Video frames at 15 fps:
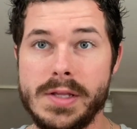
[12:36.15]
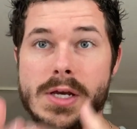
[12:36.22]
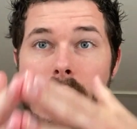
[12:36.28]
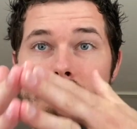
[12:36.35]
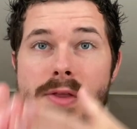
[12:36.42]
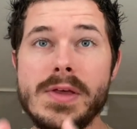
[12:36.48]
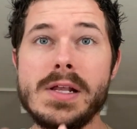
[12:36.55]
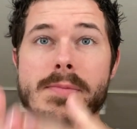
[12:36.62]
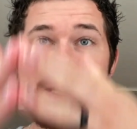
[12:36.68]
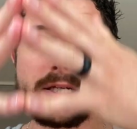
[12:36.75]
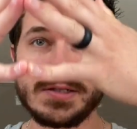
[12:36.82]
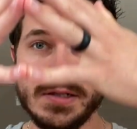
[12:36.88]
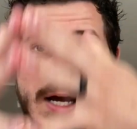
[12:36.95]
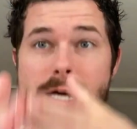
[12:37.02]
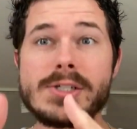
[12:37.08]
the only thing that
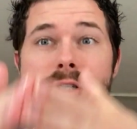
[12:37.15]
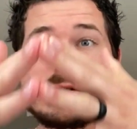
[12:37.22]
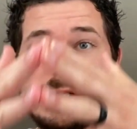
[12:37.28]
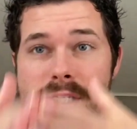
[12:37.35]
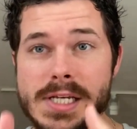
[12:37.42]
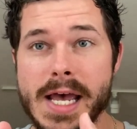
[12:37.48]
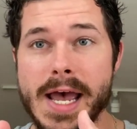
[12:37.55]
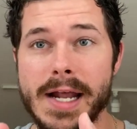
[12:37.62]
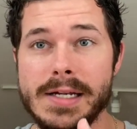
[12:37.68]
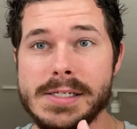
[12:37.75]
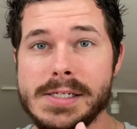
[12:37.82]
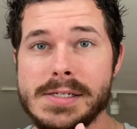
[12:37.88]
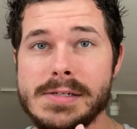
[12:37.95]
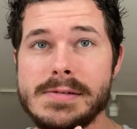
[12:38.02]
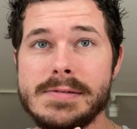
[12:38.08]
makes logical
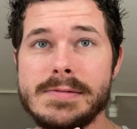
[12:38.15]
sense